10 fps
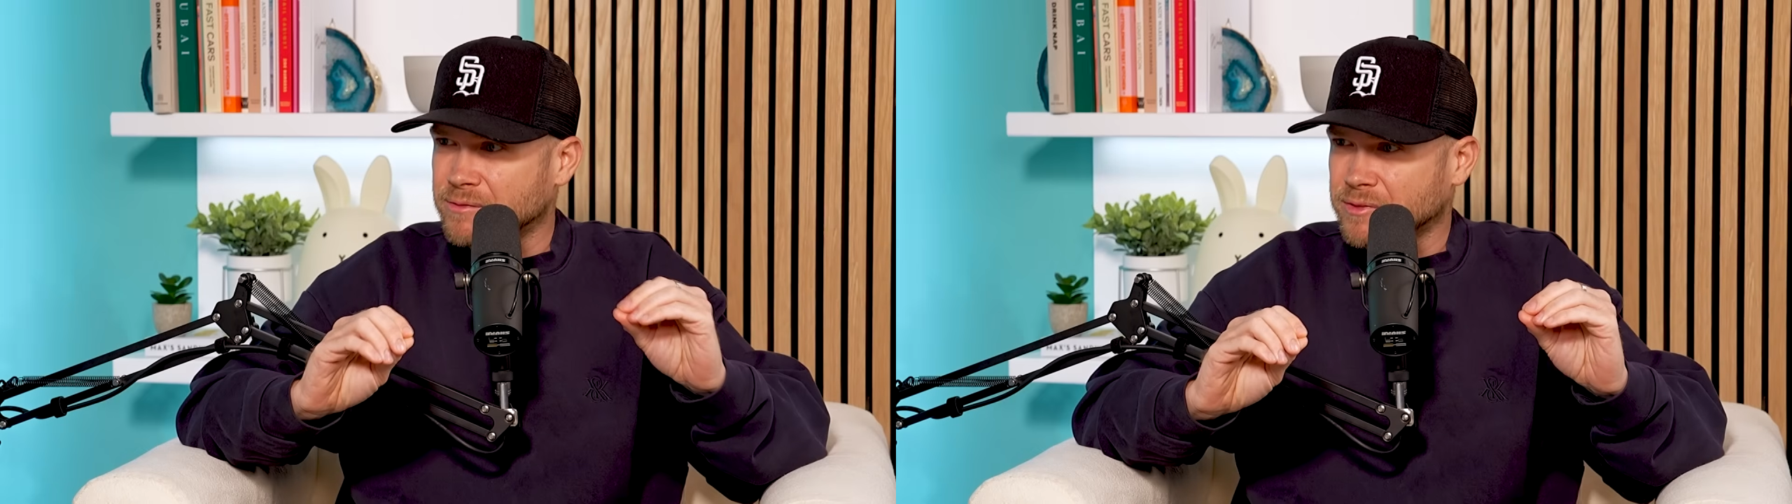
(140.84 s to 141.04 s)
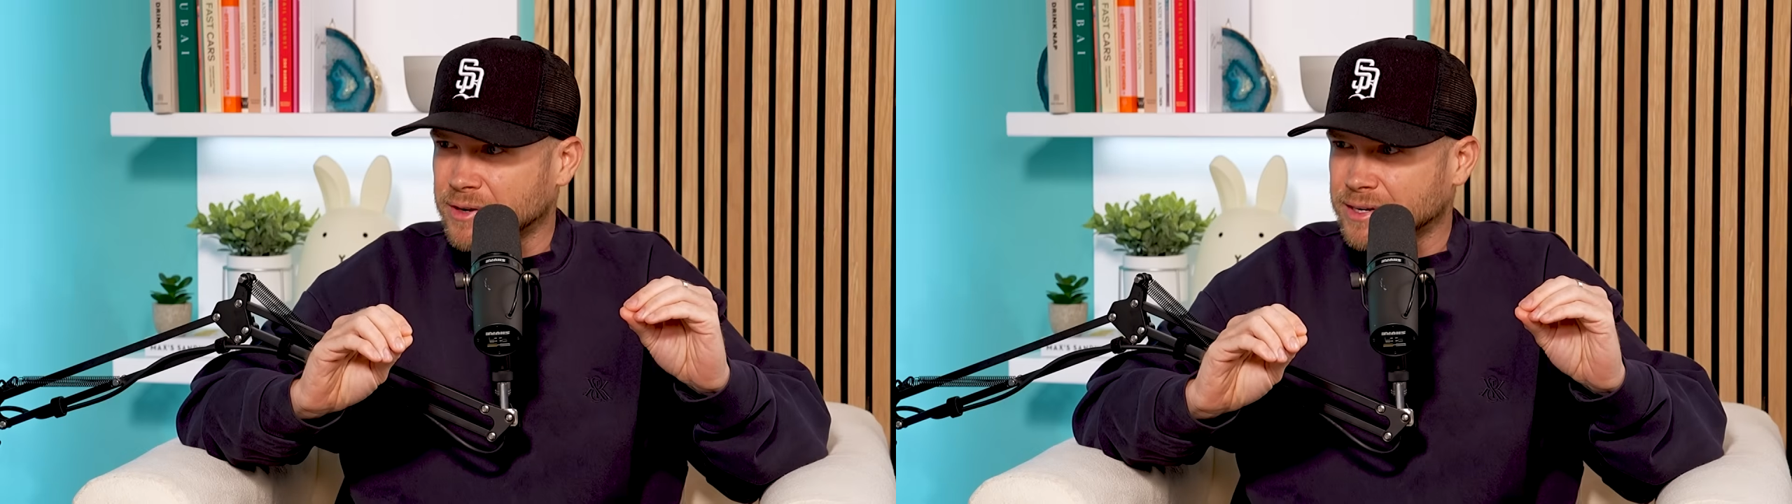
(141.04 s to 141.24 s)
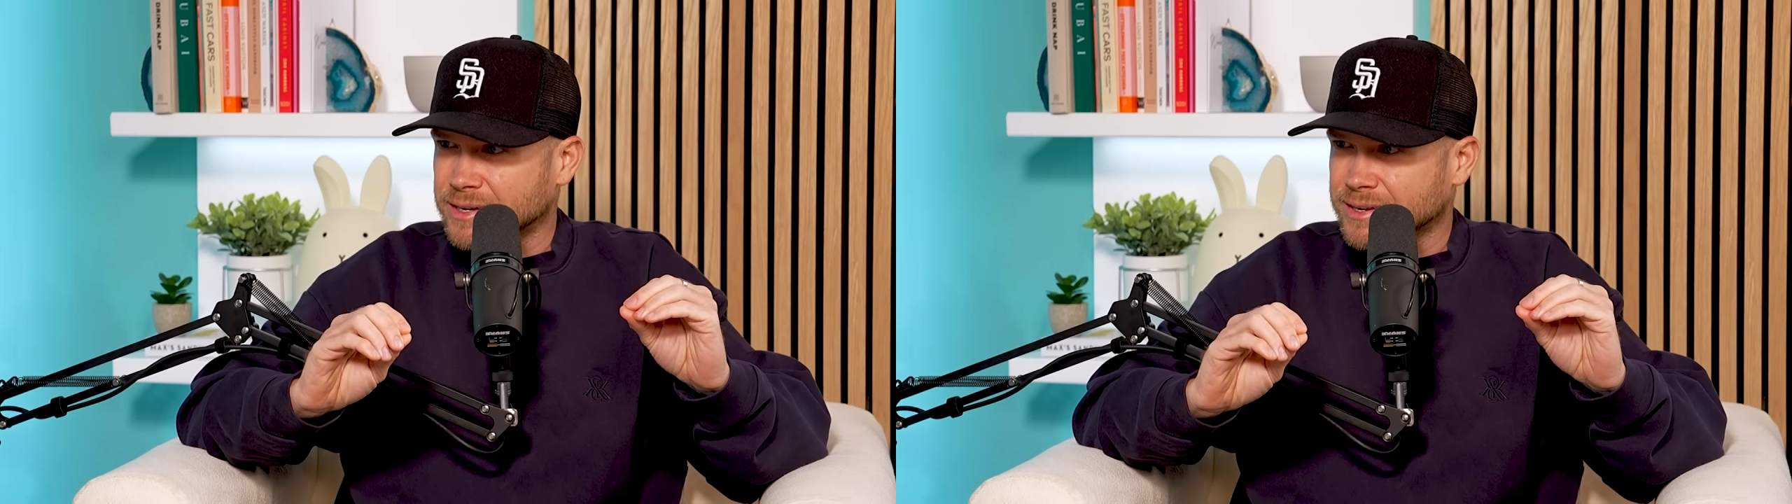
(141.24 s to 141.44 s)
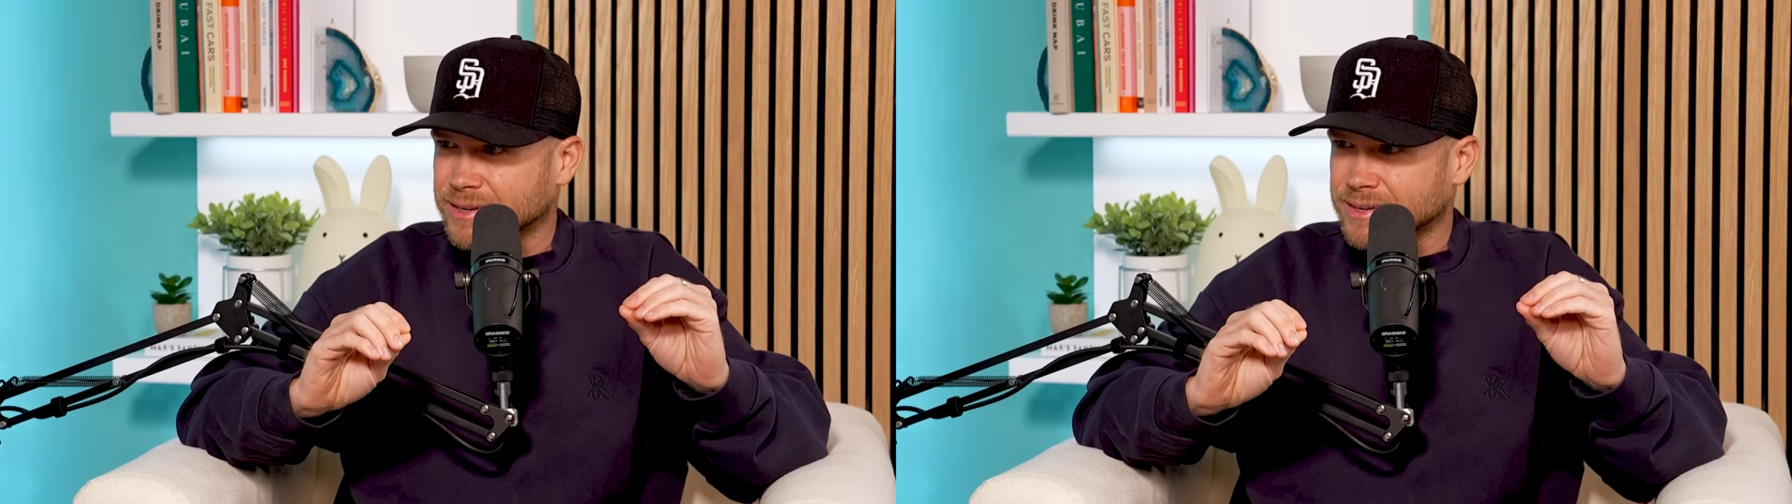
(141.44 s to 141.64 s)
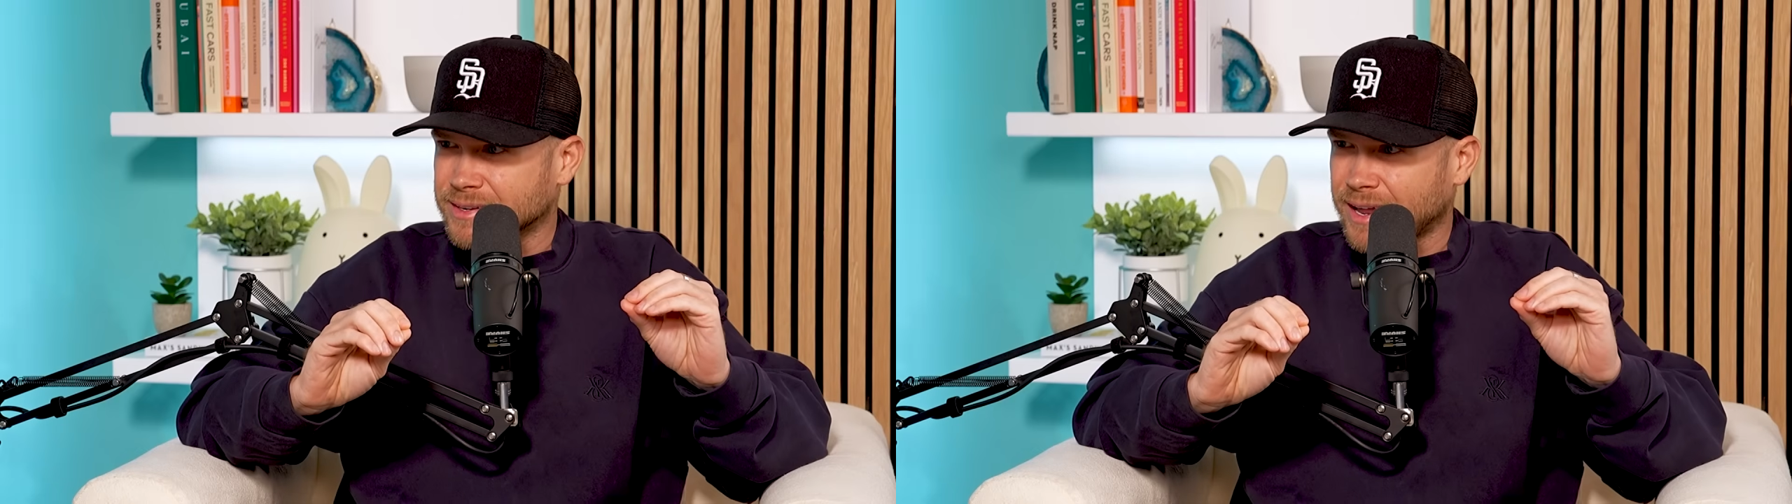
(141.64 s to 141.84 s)
everything.
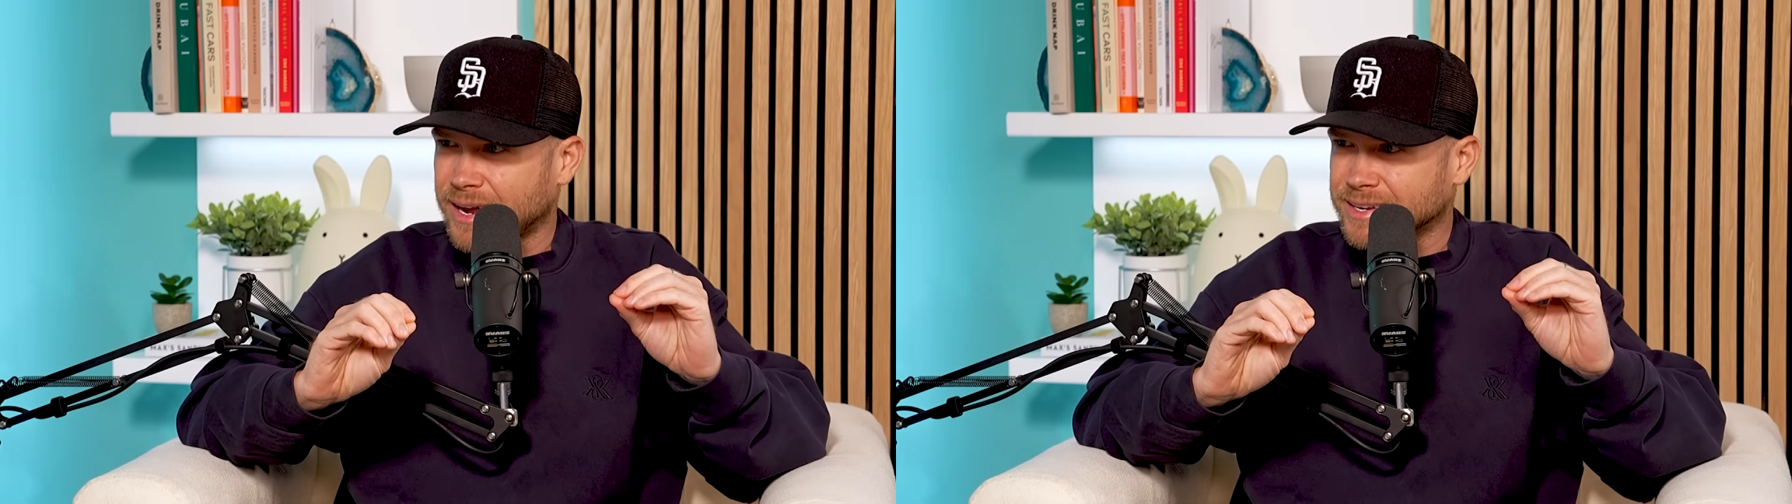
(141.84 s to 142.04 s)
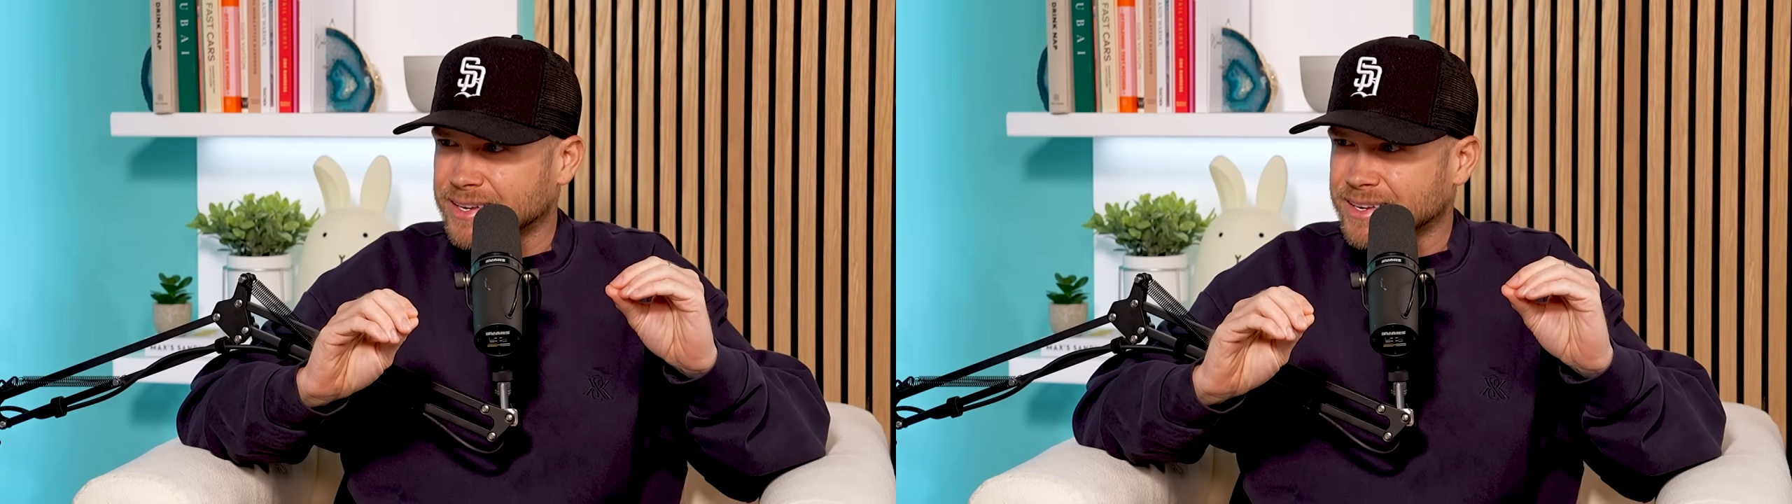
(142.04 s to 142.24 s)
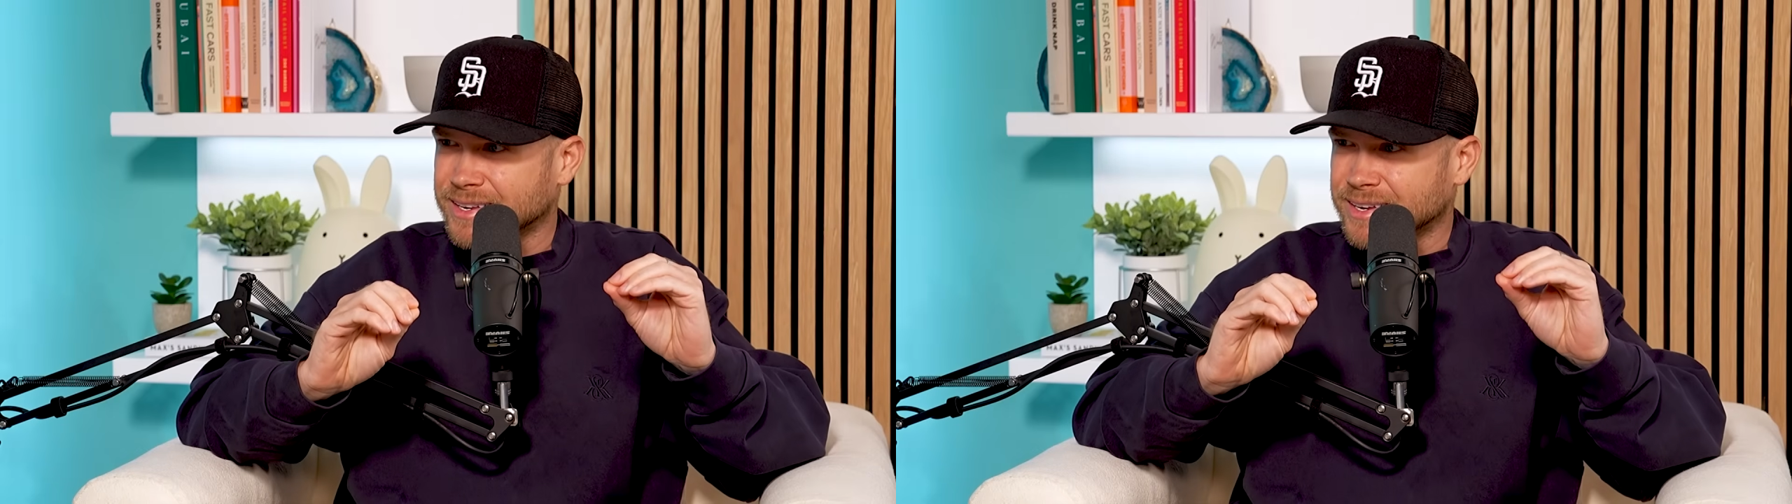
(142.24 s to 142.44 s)
Like,